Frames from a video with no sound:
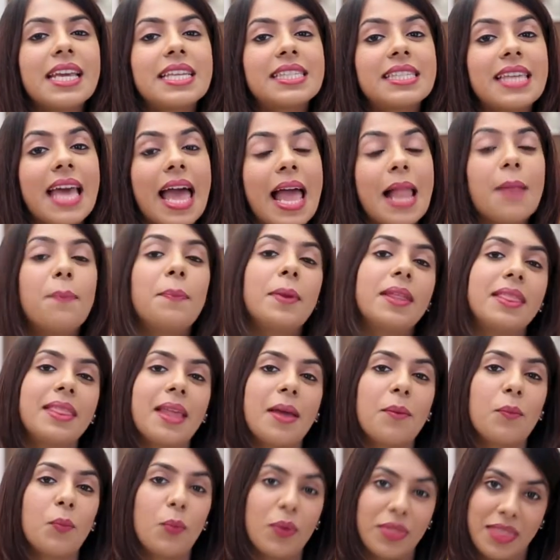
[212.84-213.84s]
is helping
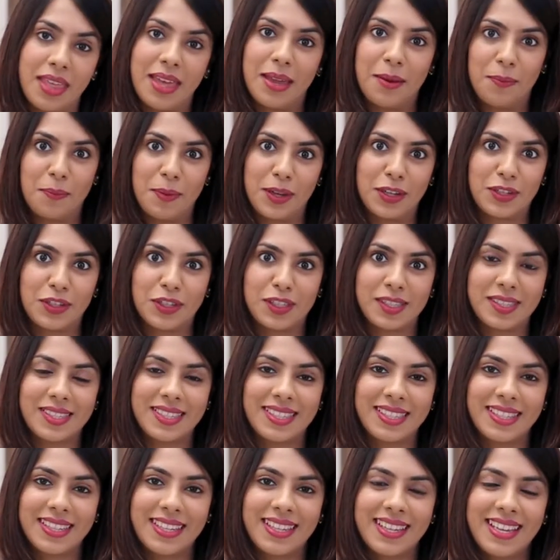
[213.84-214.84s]
them with their patients.